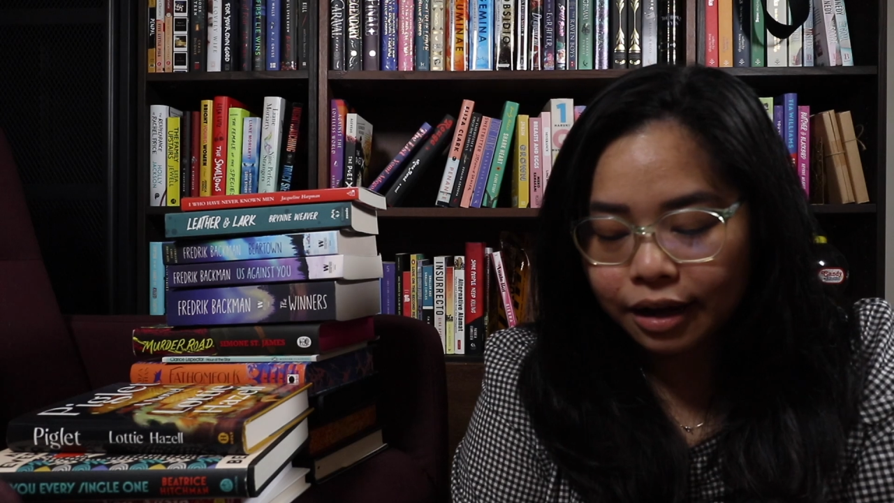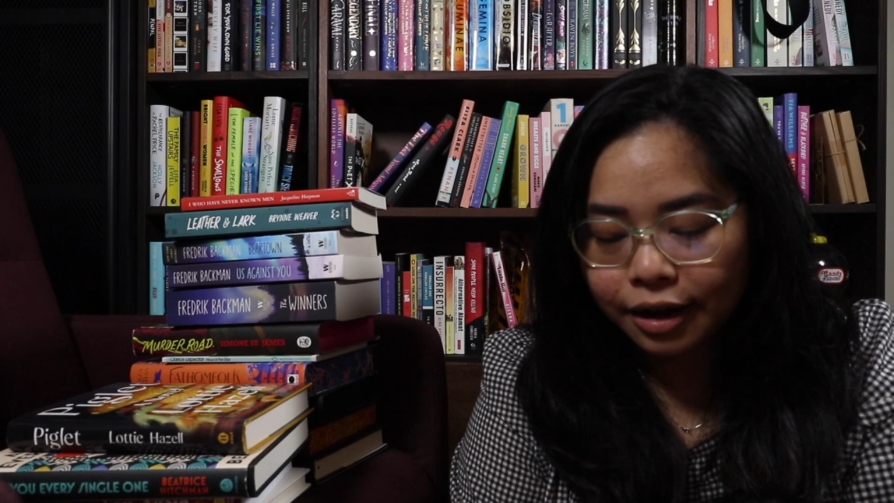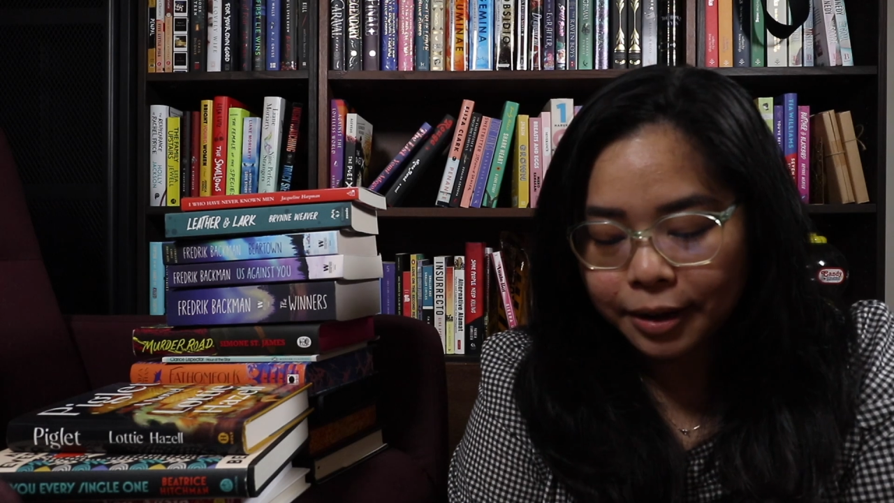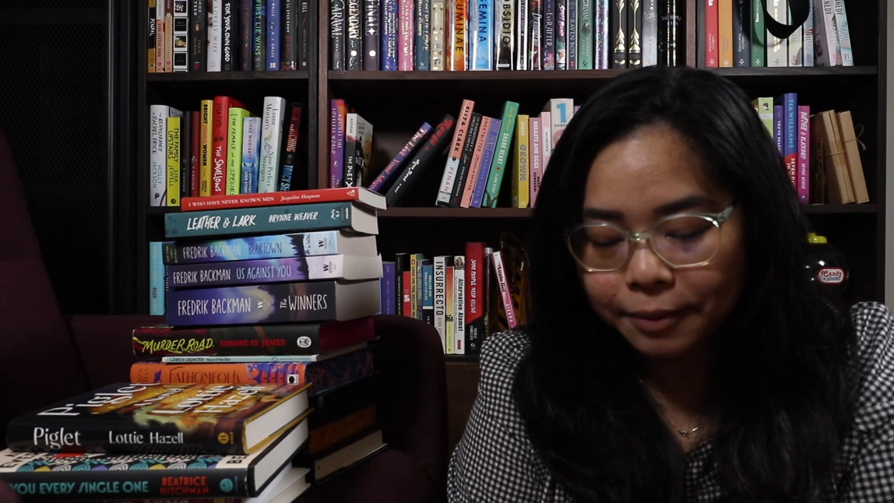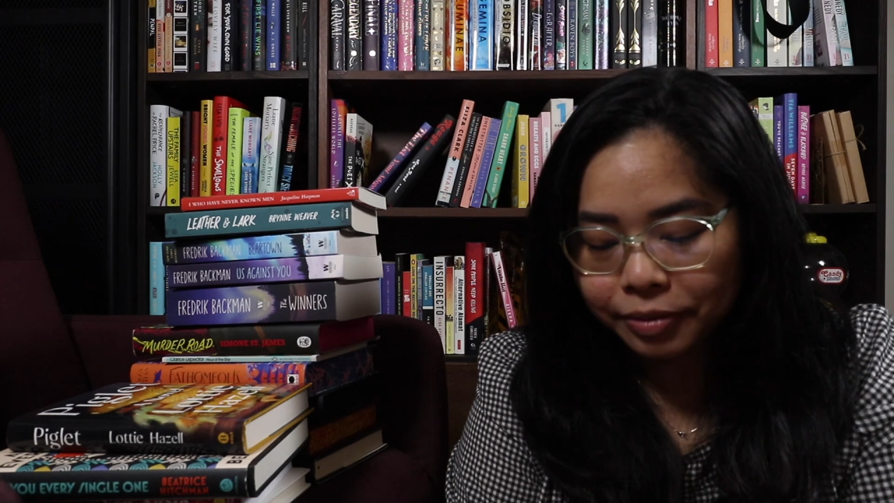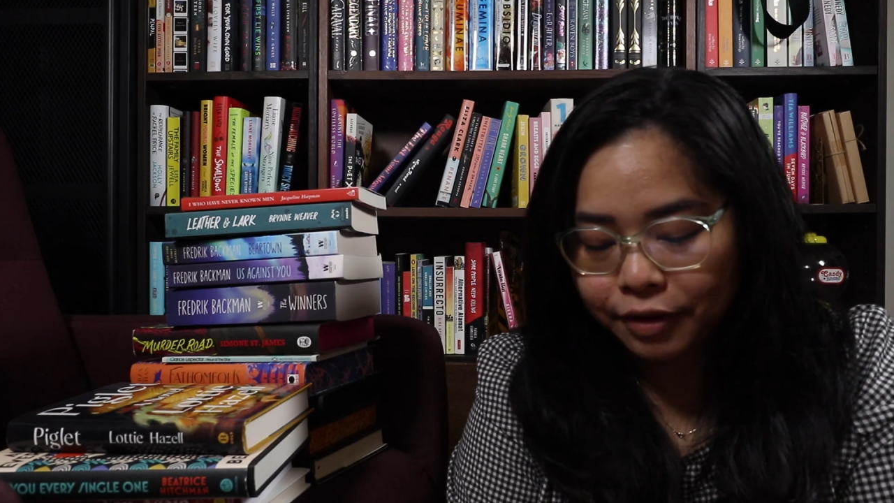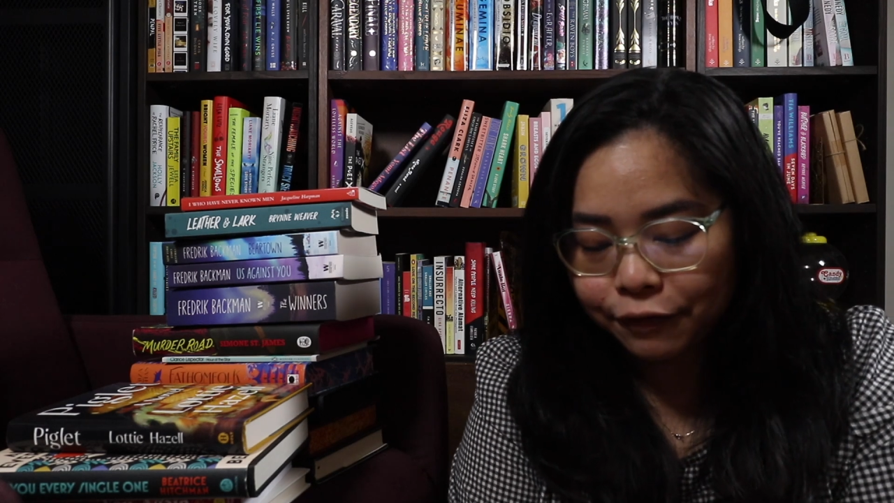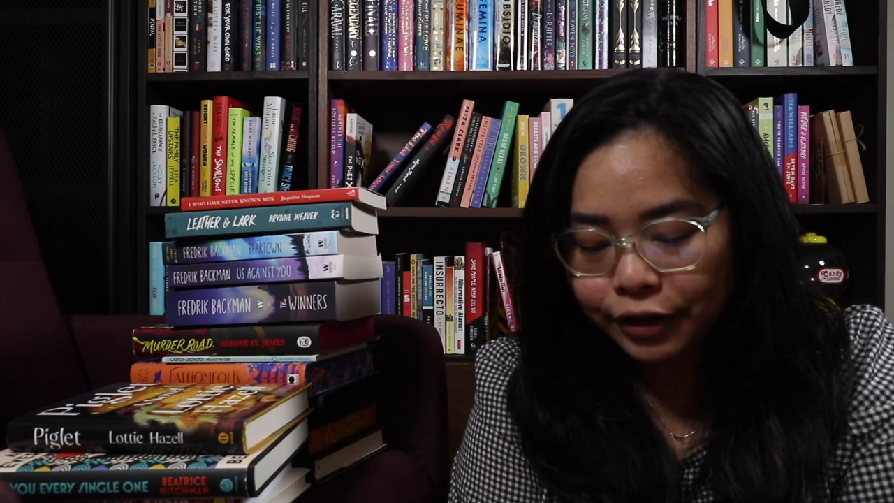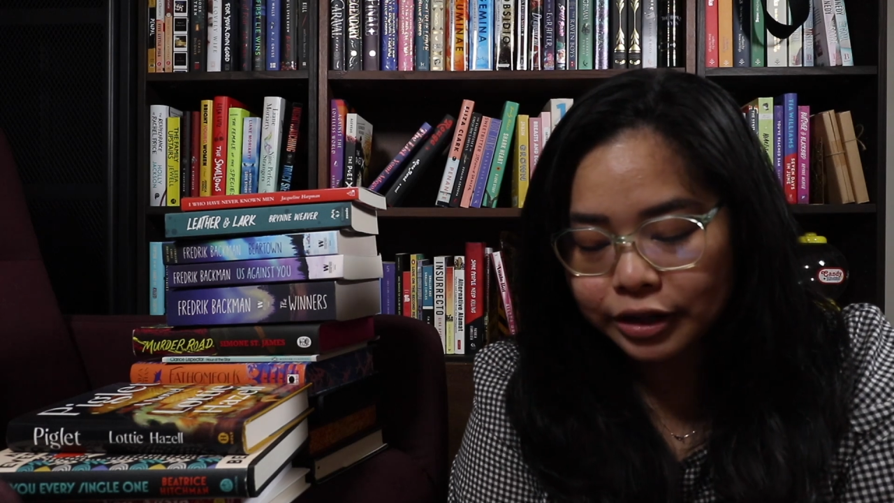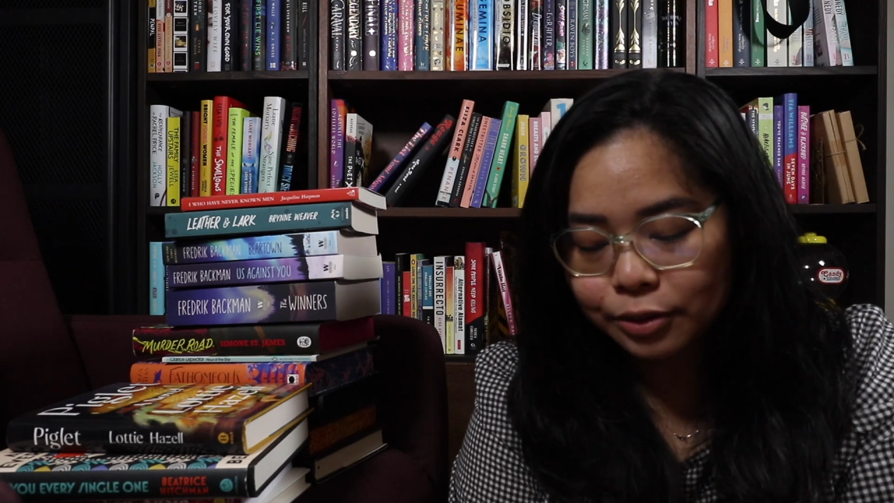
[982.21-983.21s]
The
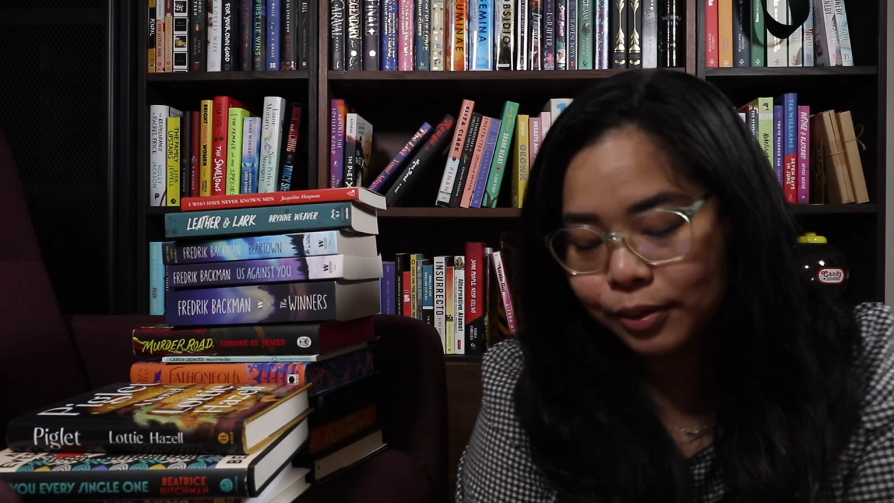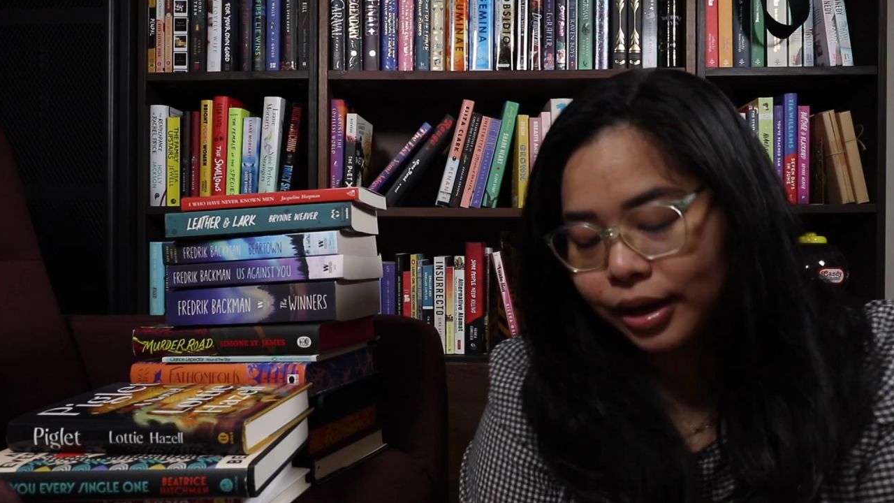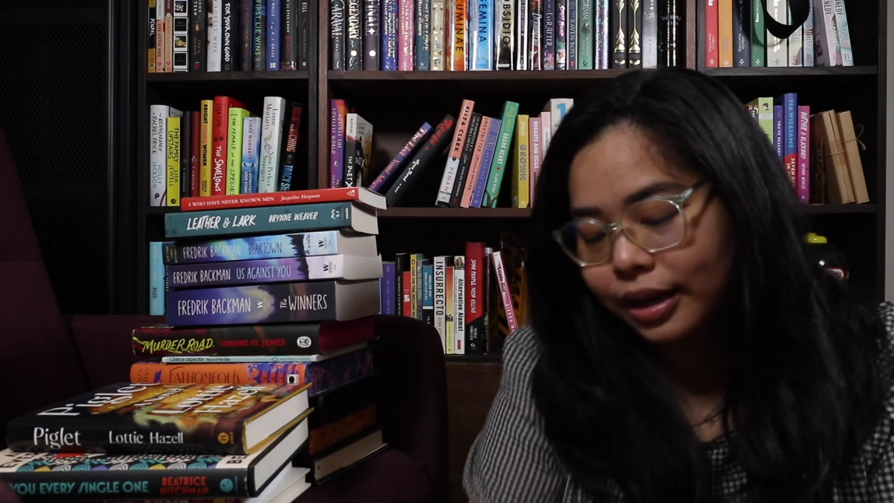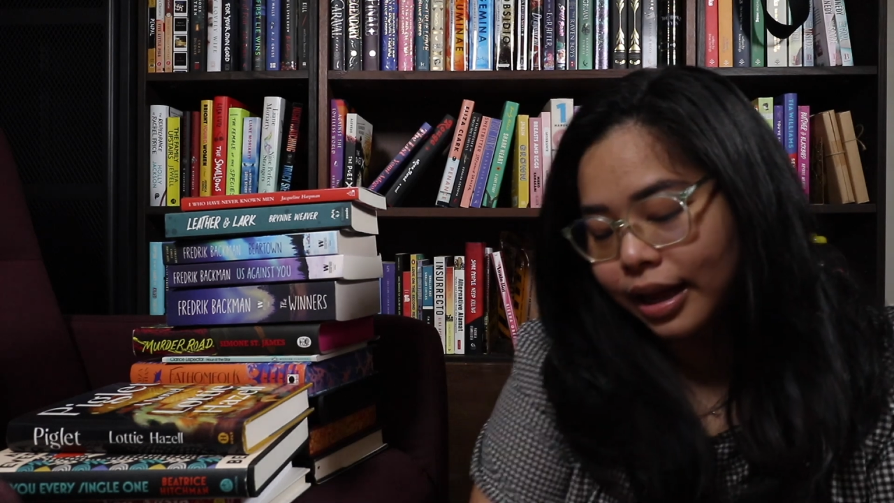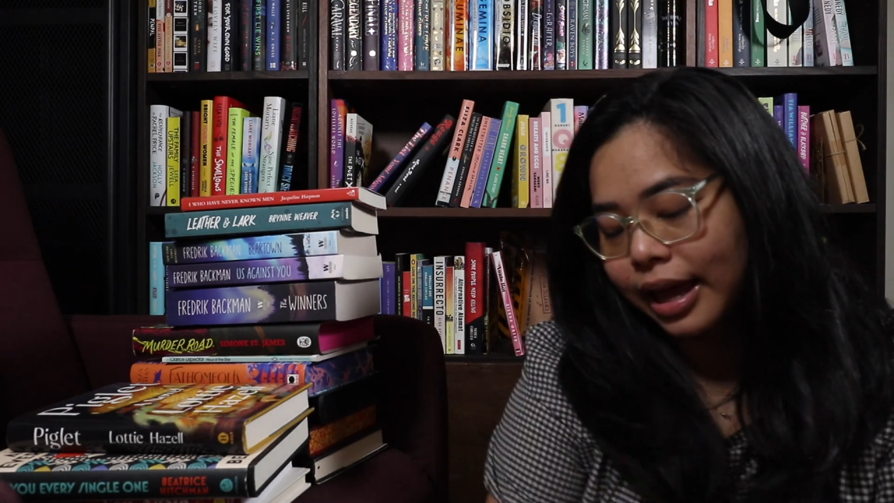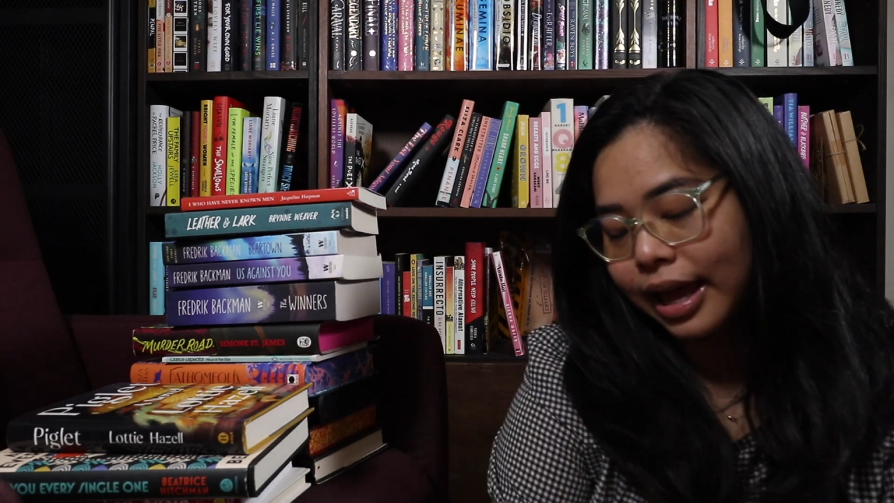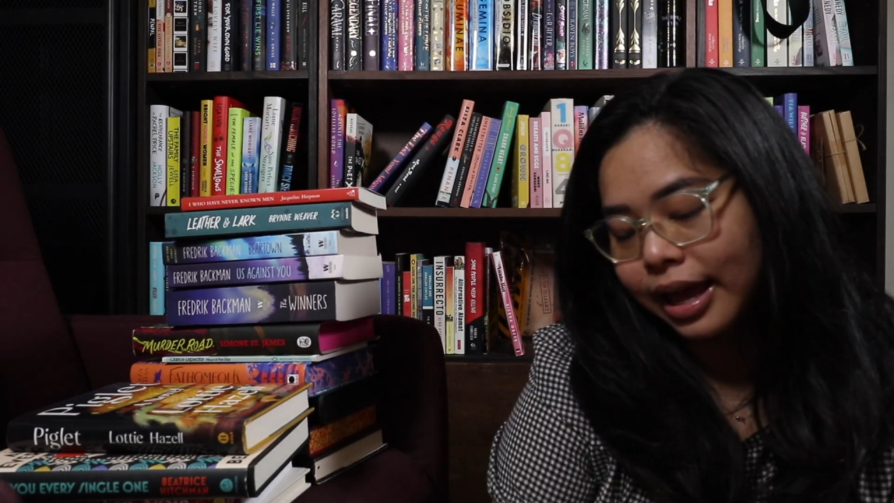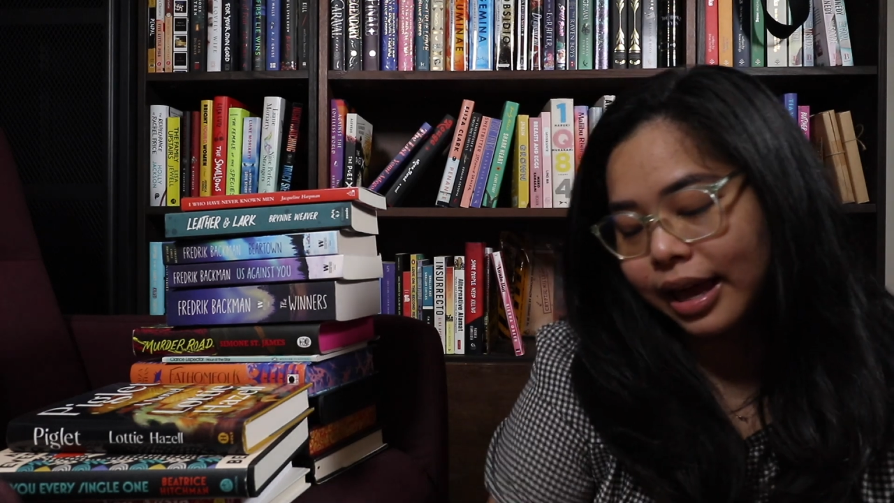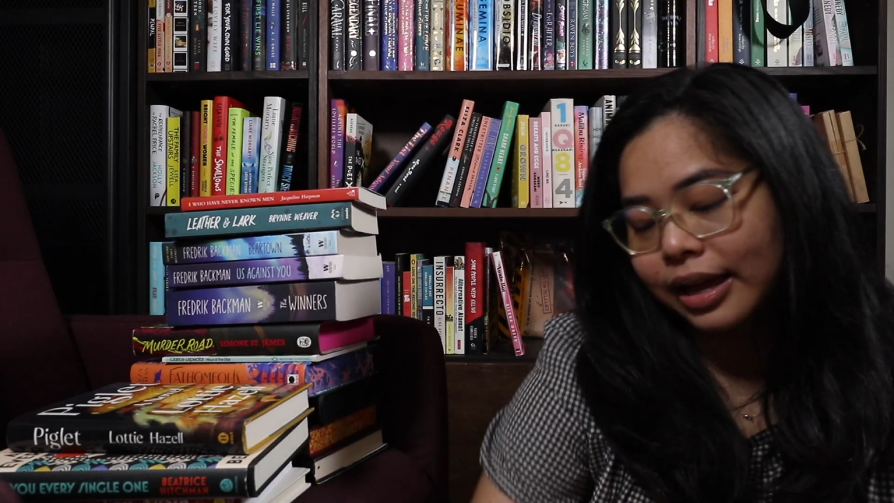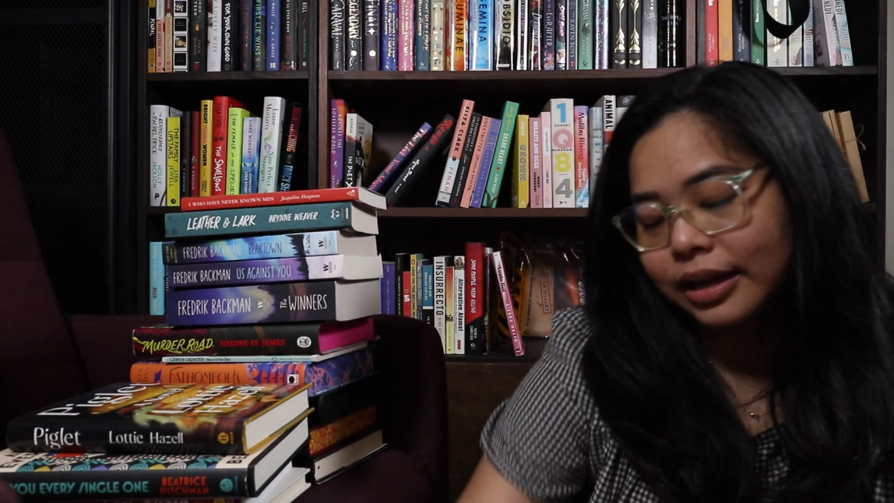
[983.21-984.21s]
first one
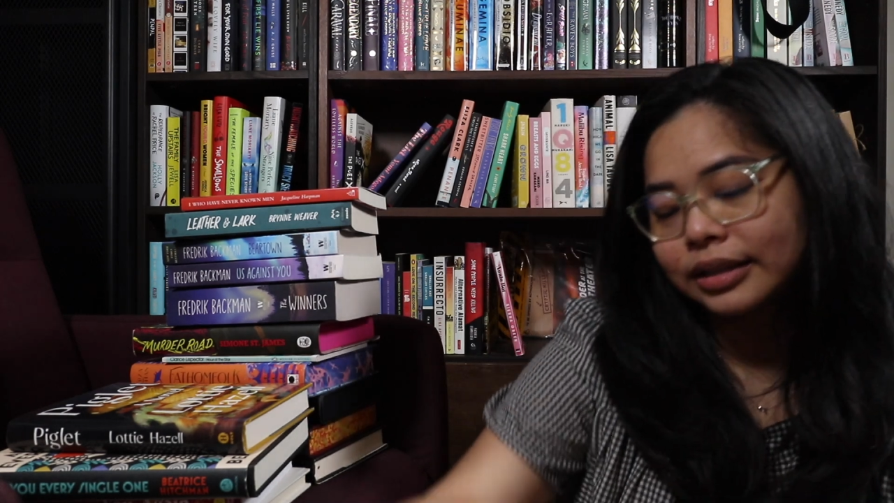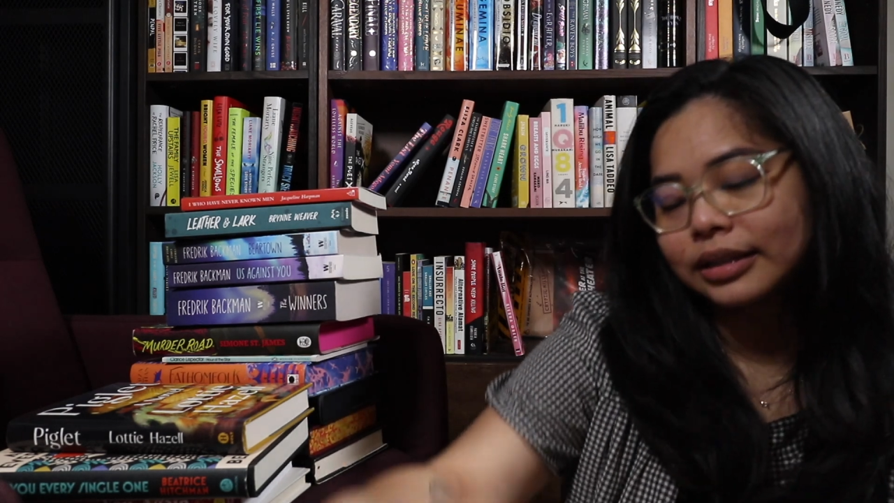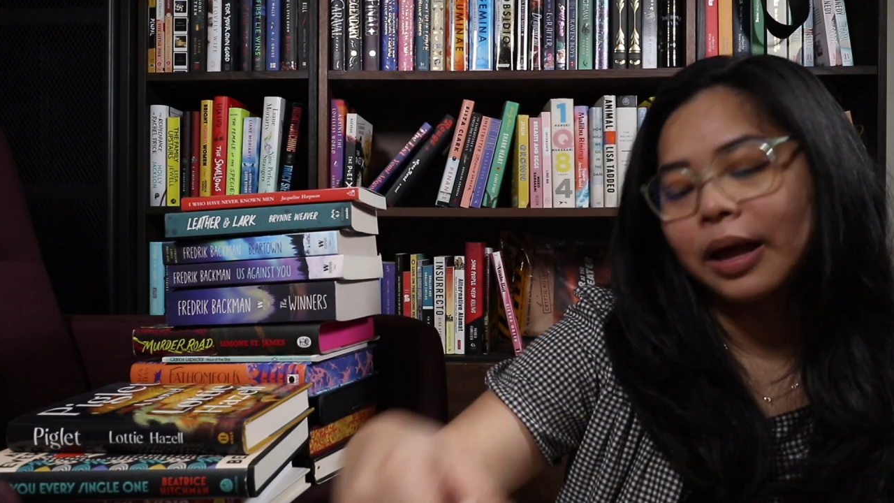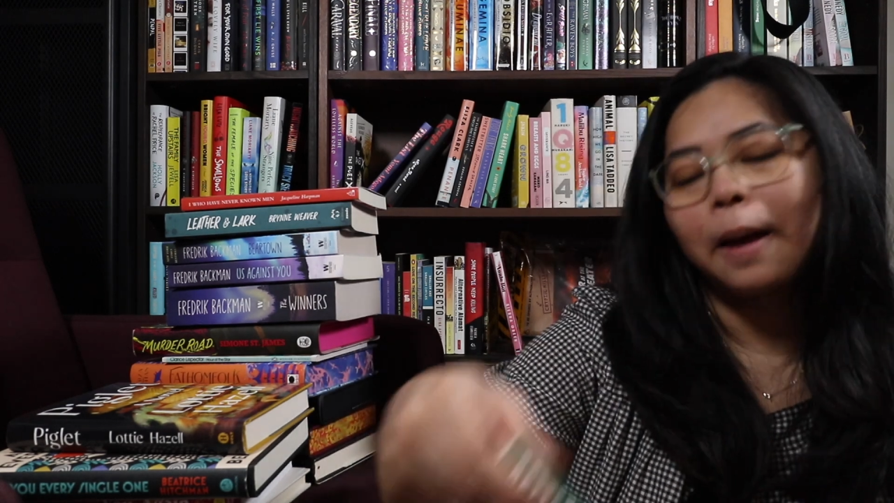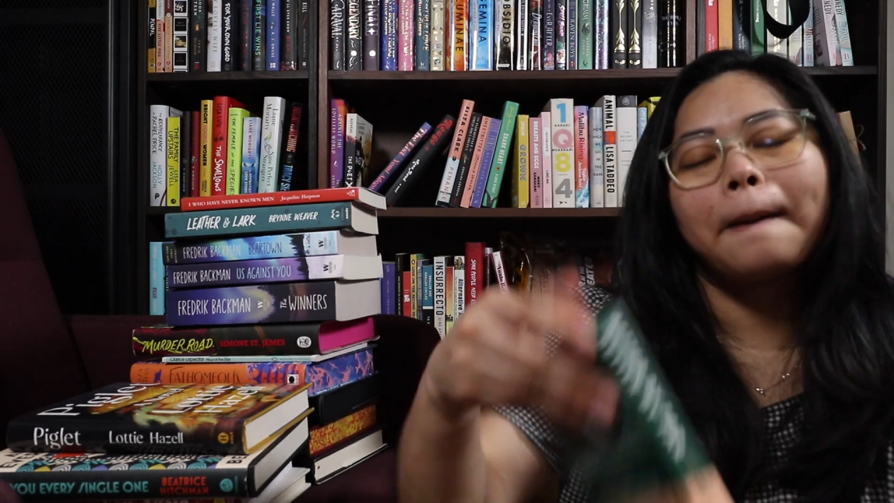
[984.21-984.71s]
is